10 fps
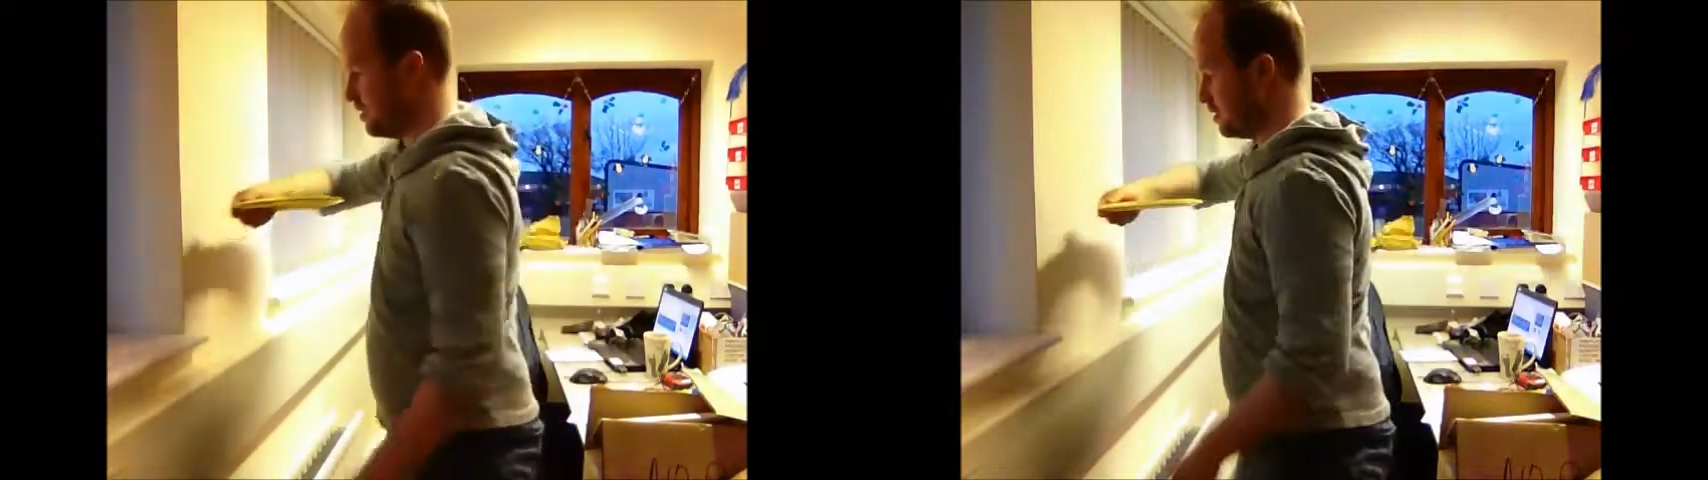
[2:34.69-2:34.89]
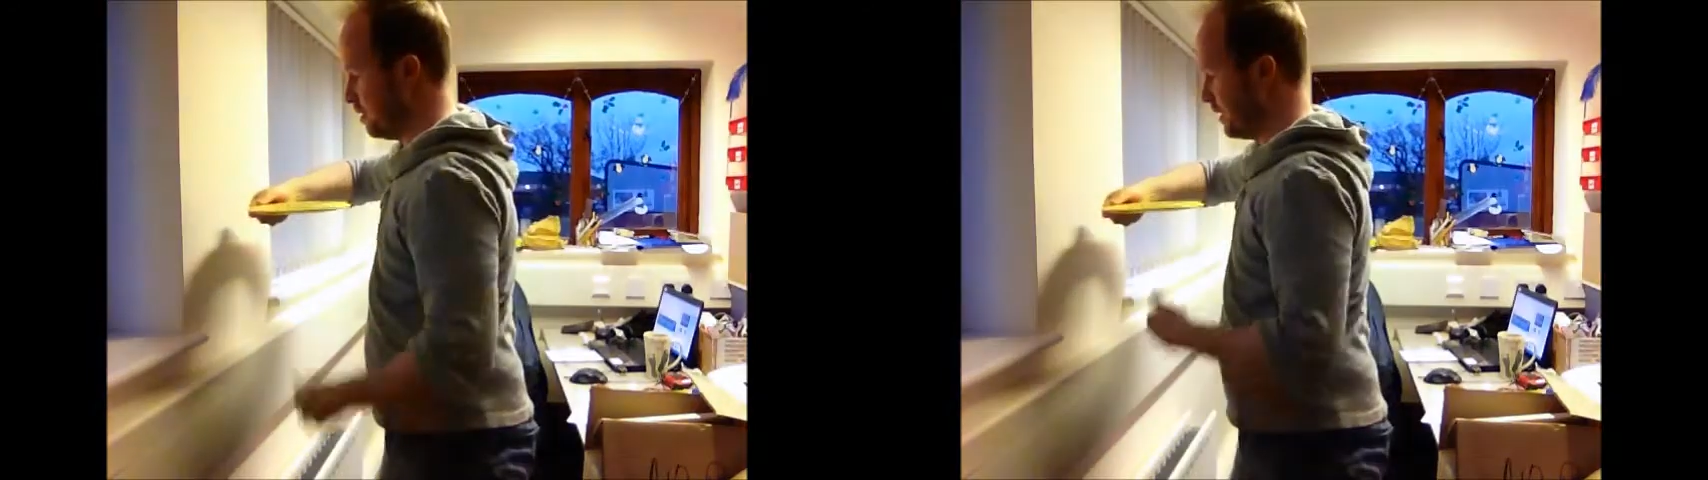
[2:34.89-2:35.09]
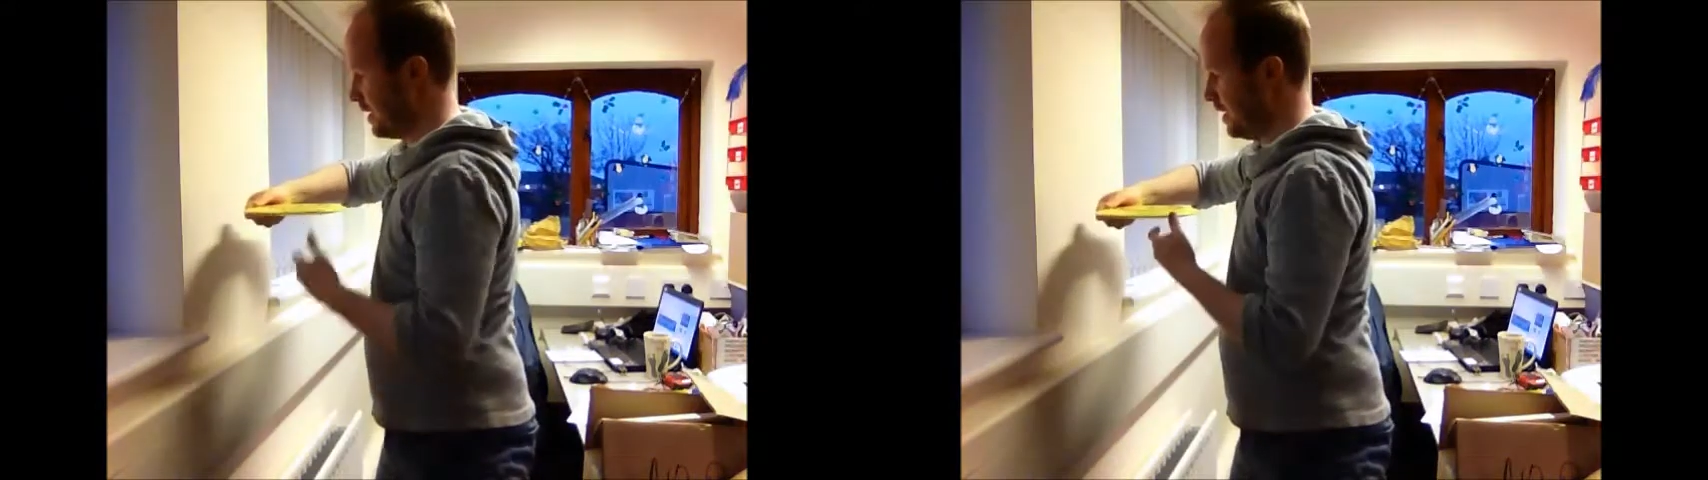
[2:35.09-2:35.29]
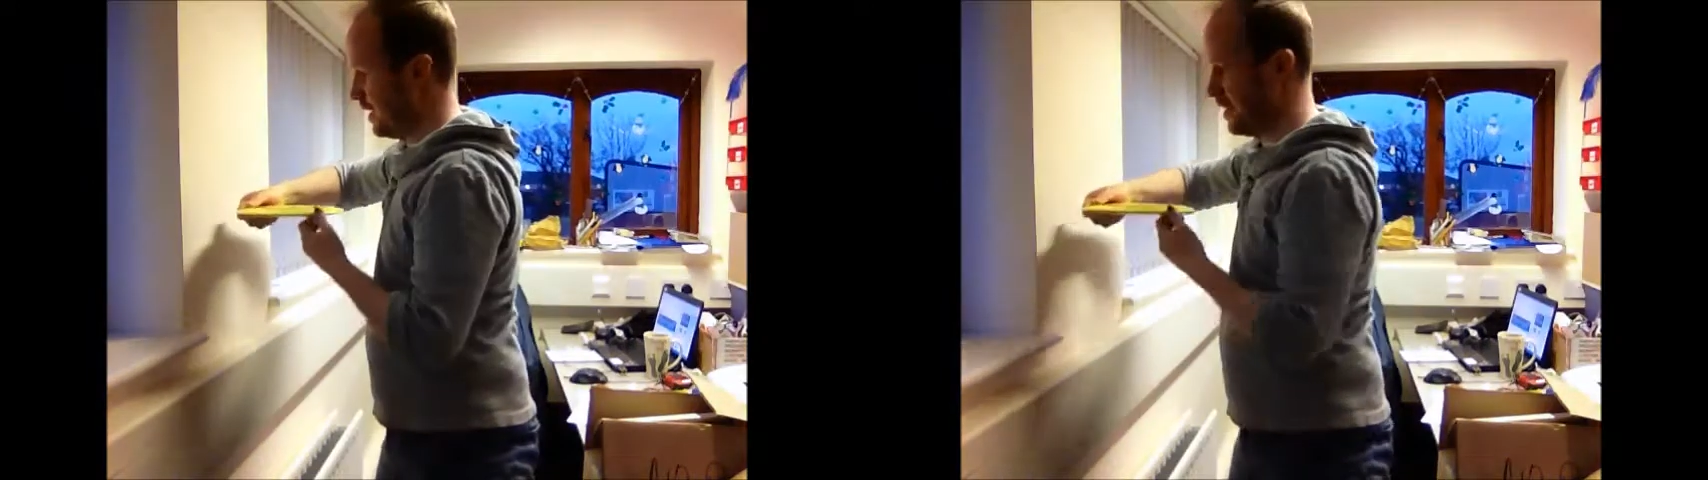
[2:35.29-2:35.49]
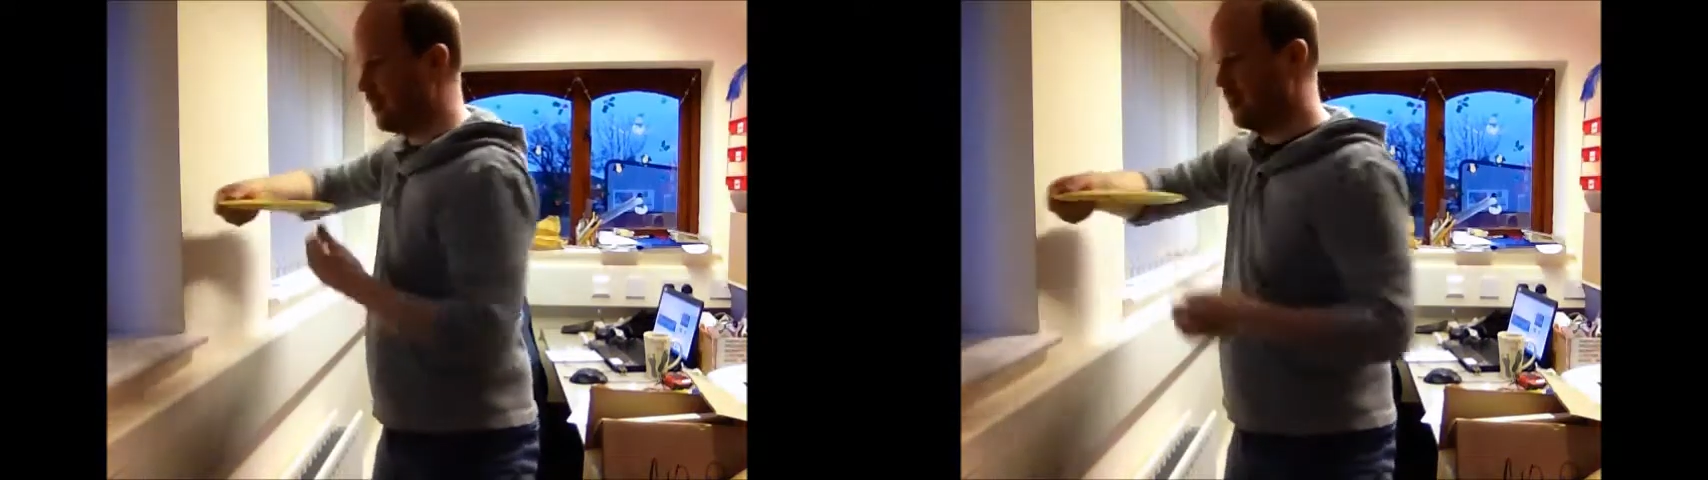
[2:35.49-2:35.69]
the back of your hand,